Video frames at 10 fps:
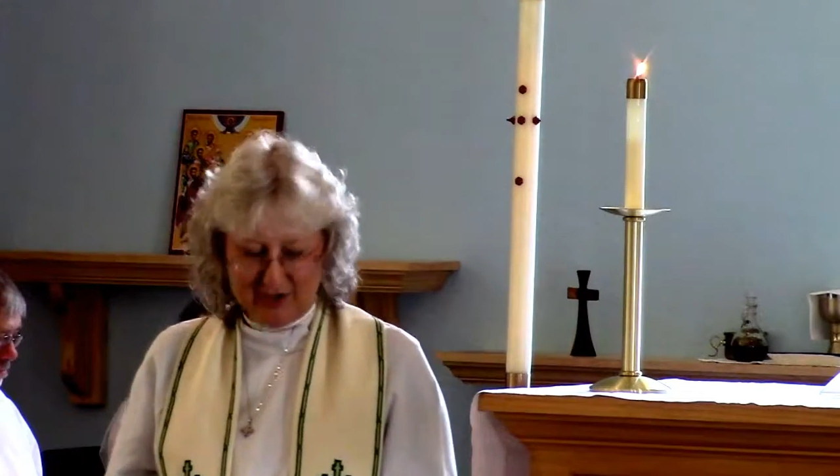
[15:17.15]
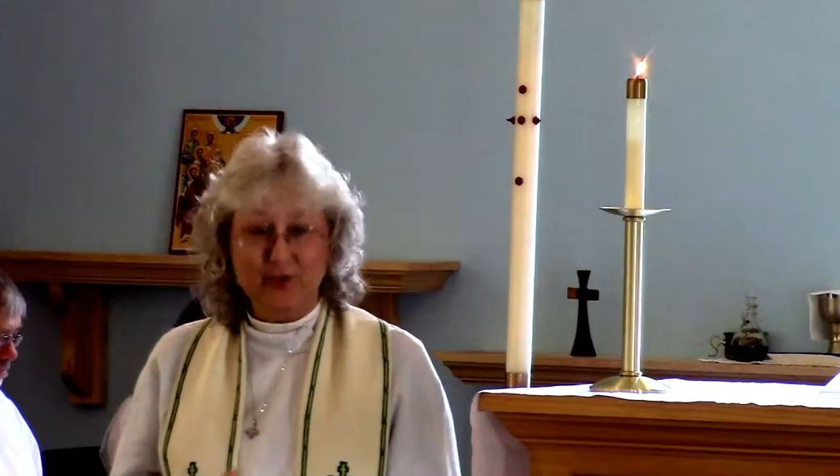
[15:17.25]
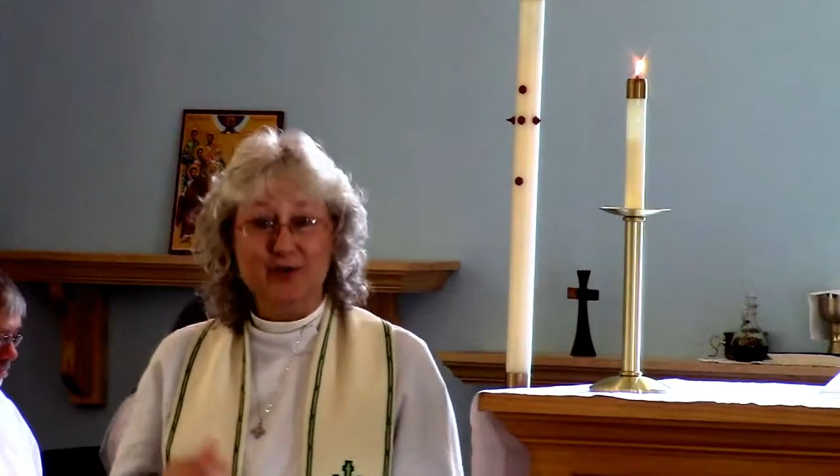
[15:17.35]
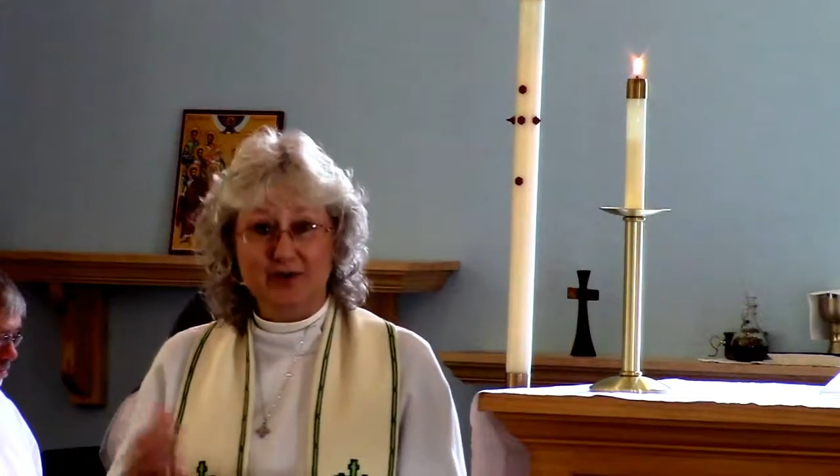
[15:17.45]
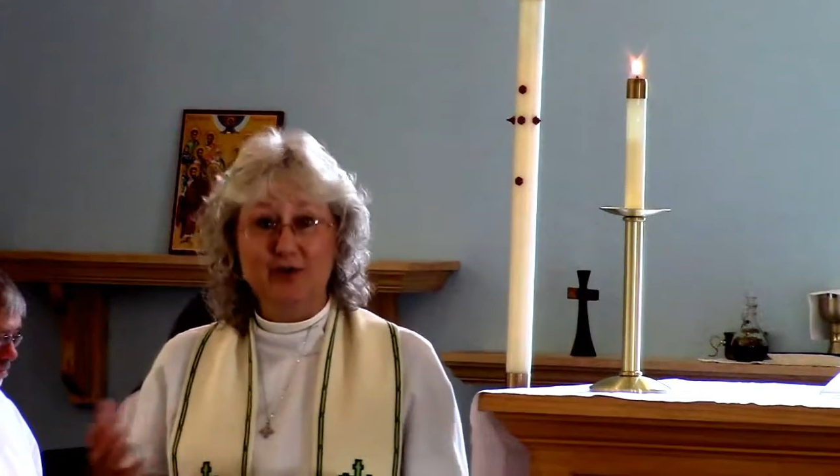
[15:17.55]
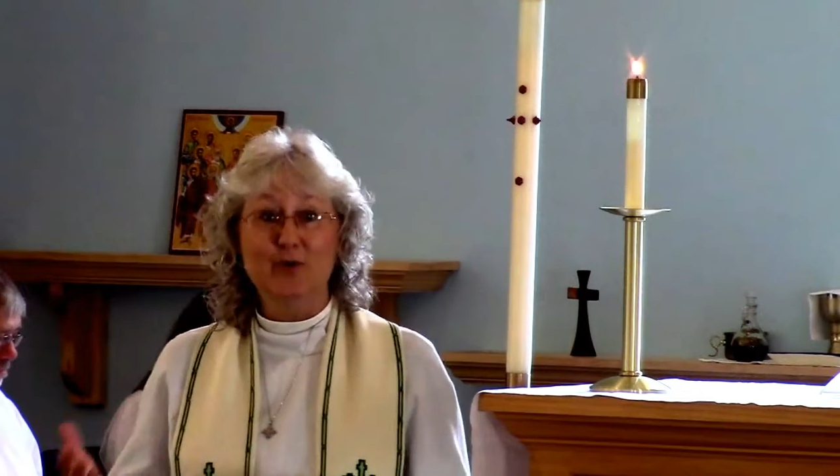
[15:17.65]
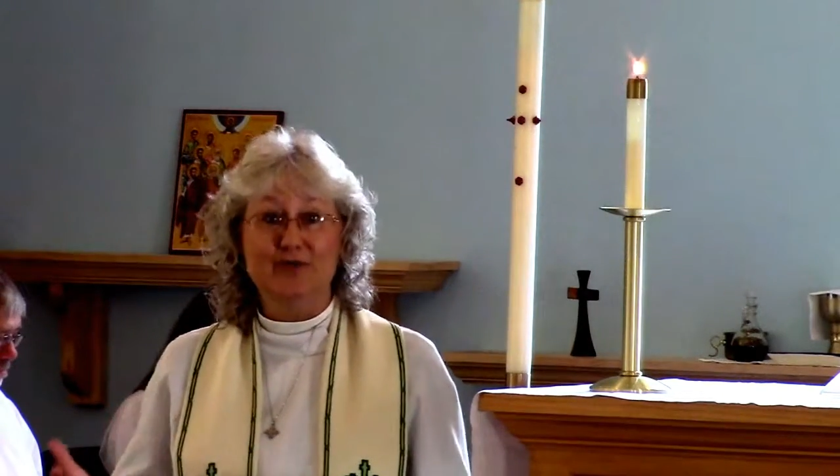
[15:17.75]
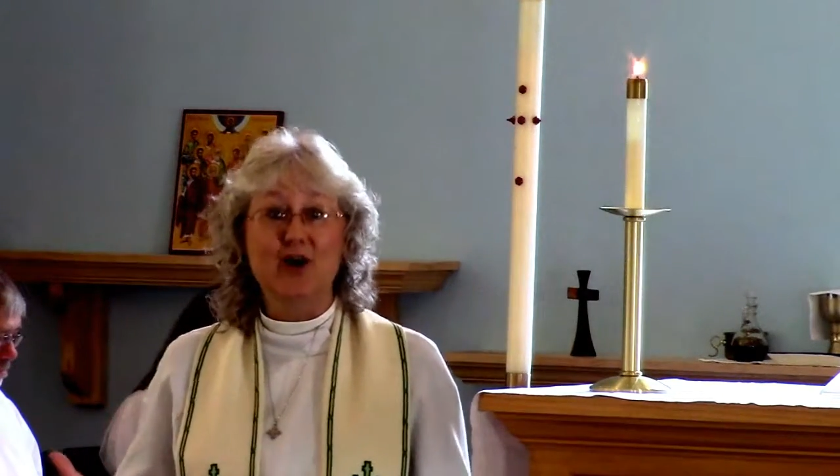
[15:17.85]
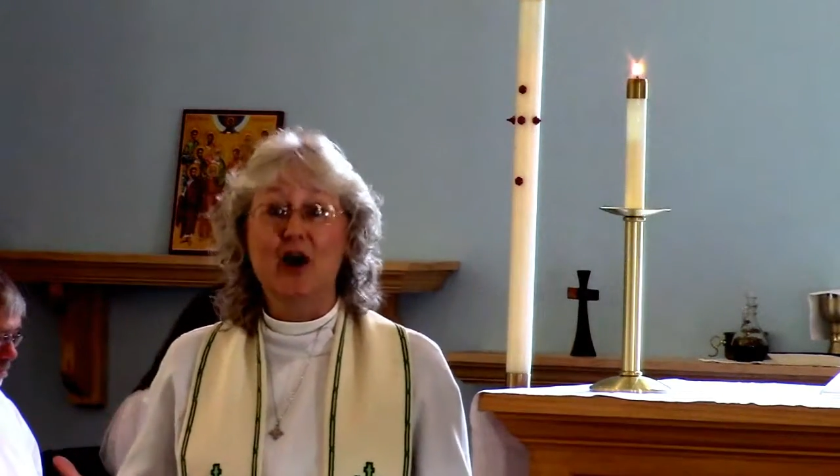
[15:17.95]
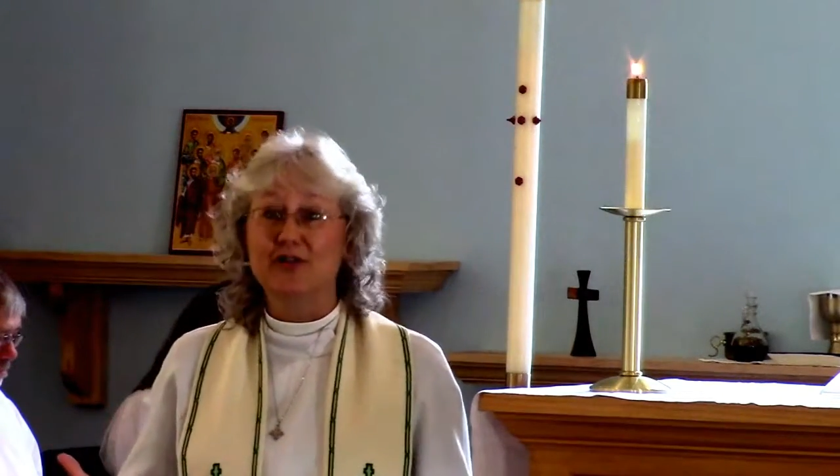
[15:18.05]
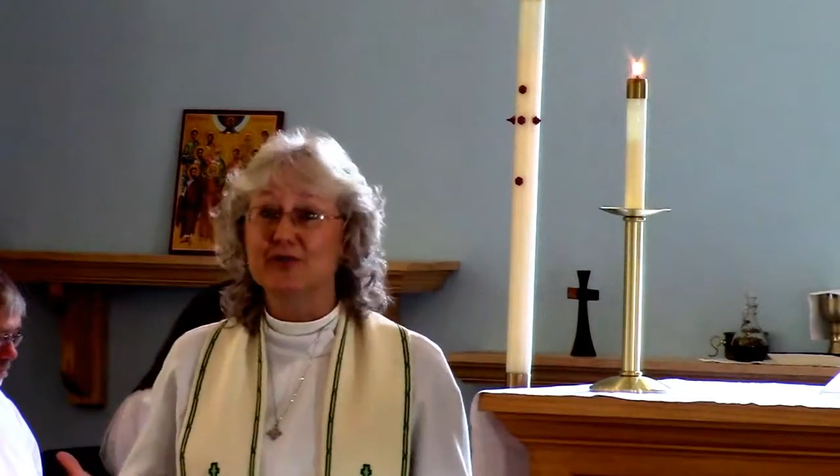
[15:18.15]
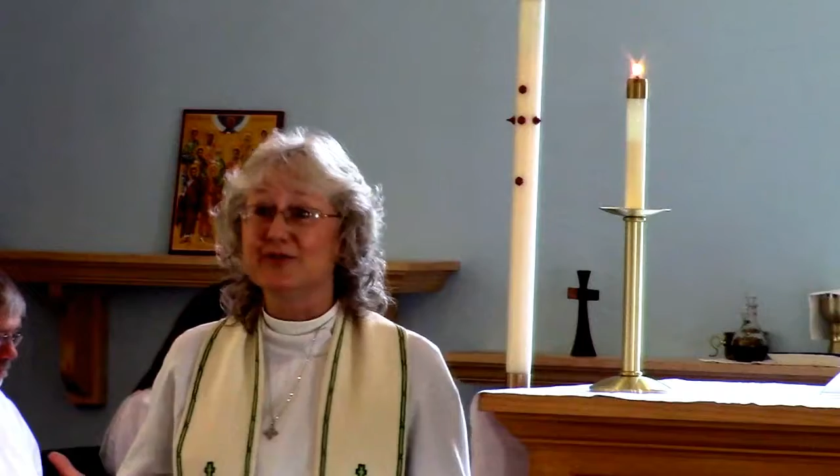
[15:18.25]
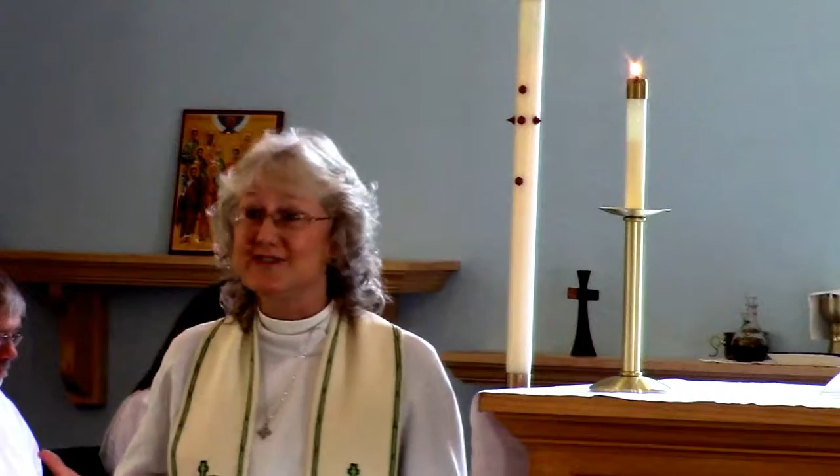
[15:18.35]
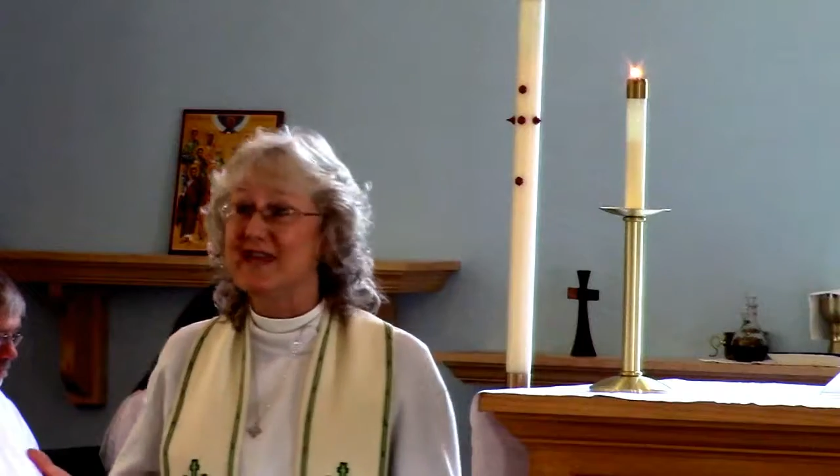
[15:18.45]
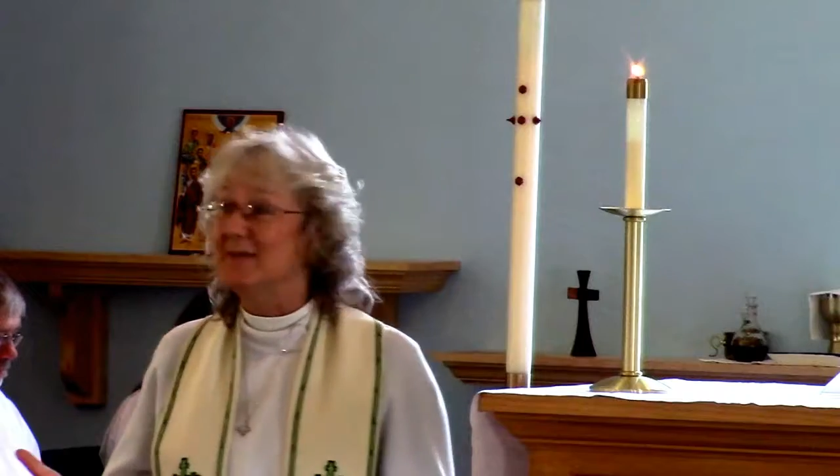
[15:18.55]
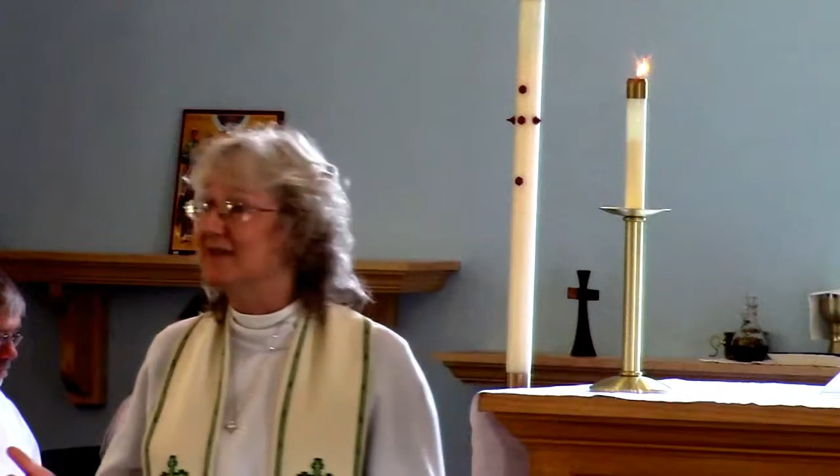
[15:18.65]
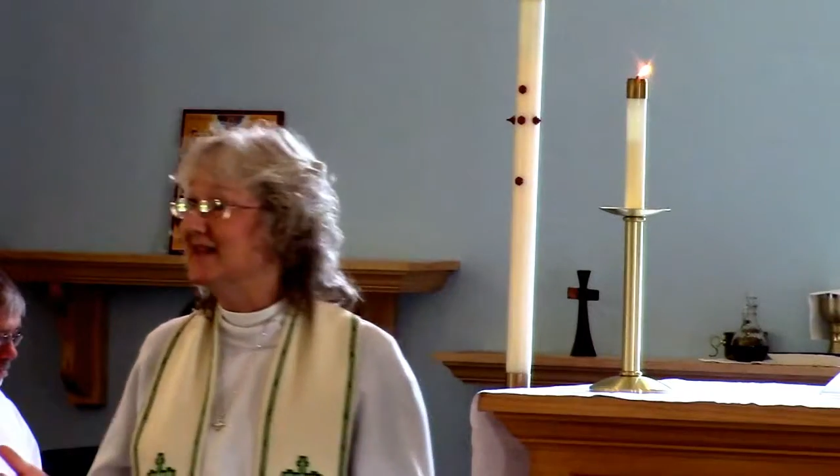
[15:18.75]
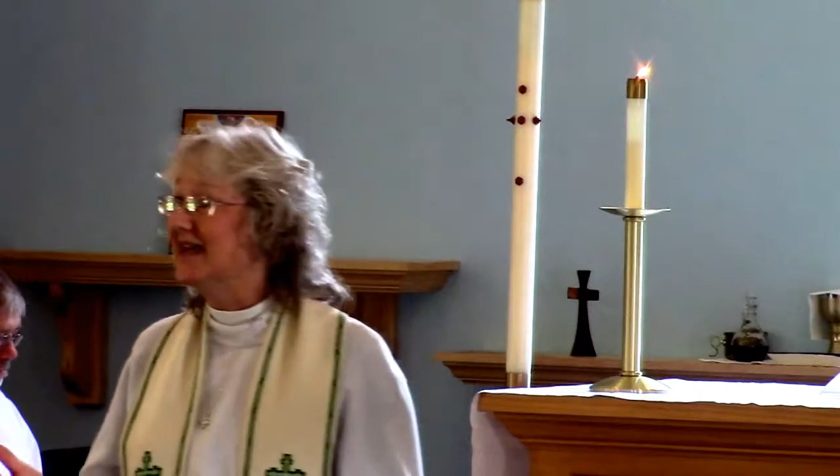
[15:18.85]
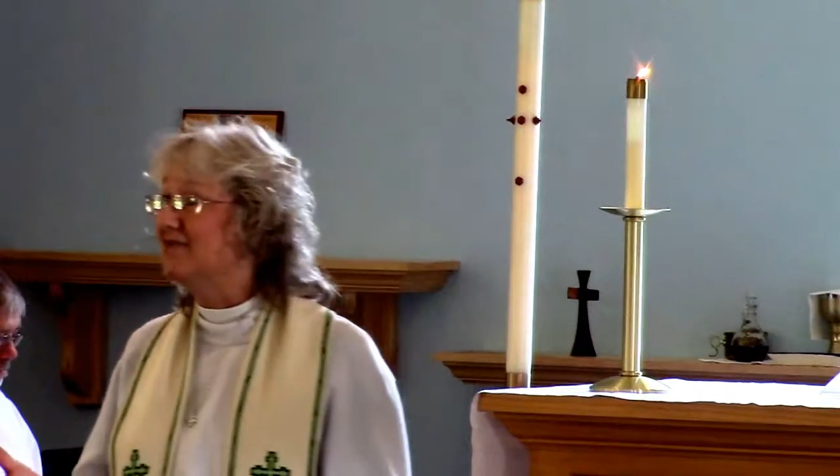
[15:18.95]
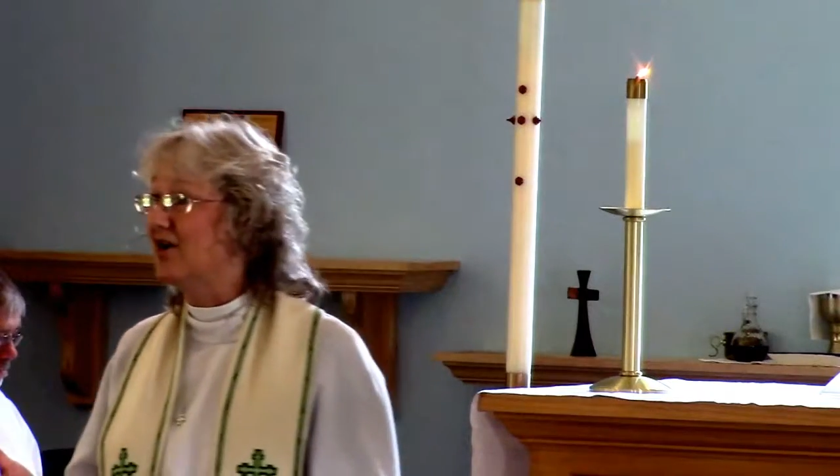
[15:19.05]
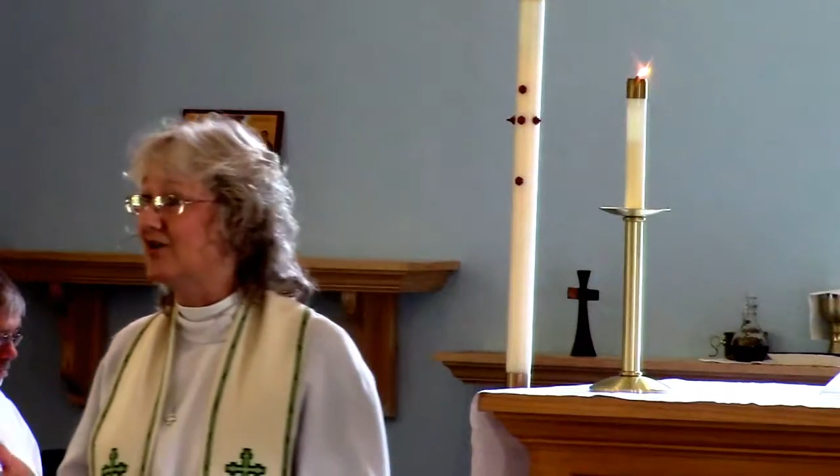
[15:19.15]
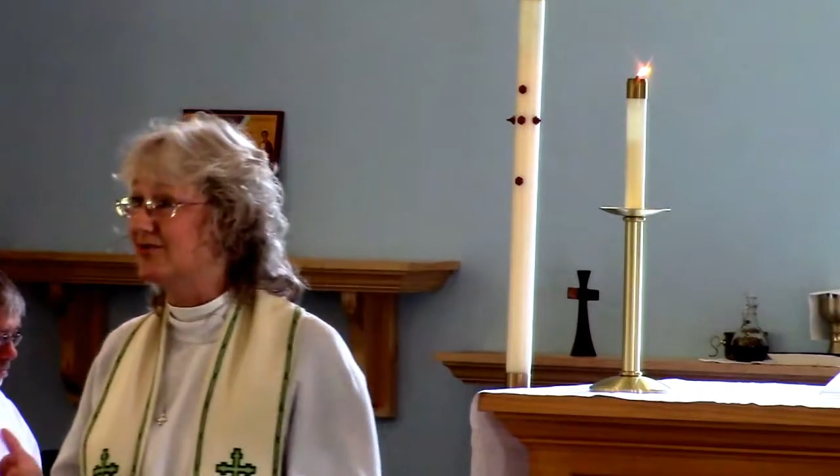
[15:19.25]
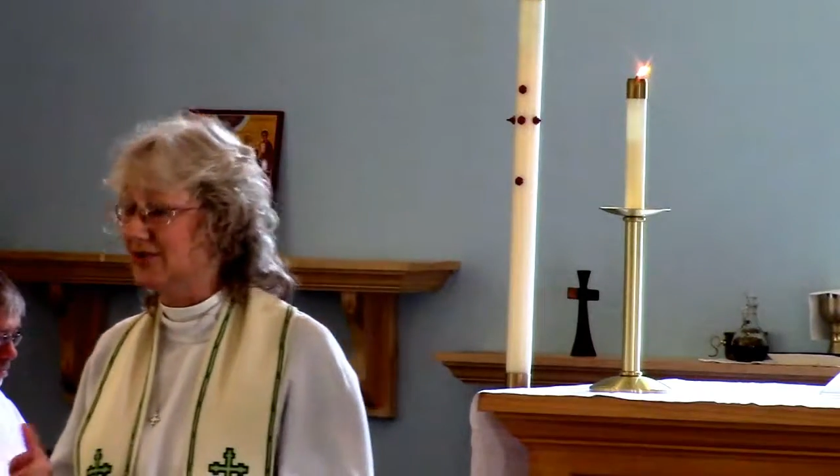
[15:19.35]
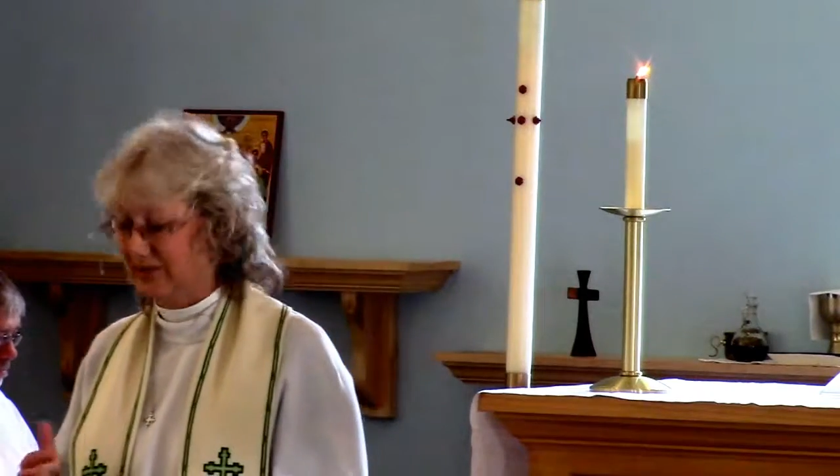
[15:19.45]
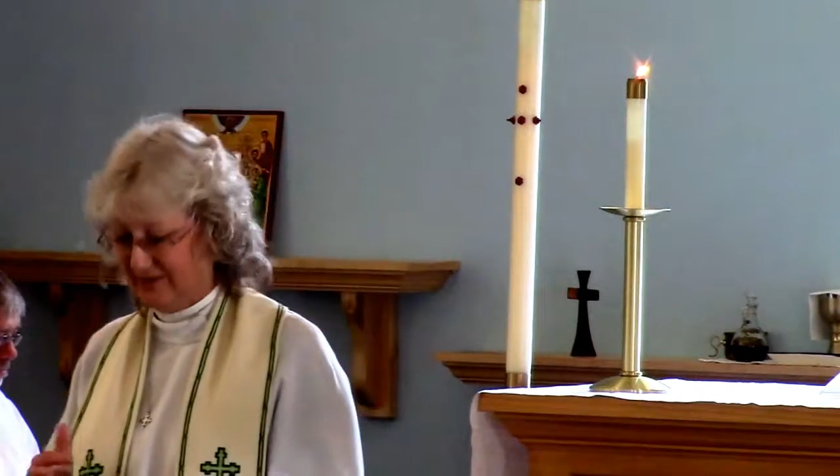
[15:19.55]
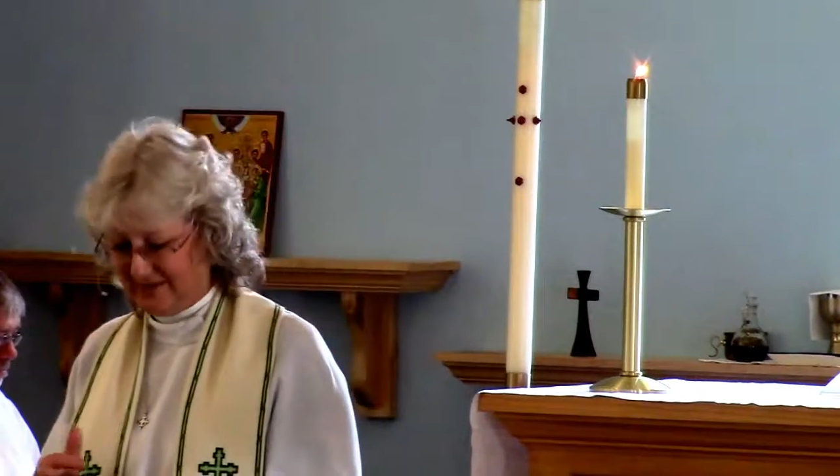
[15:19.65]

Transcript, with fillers: who, are, who have gone through the same thing they've gone through.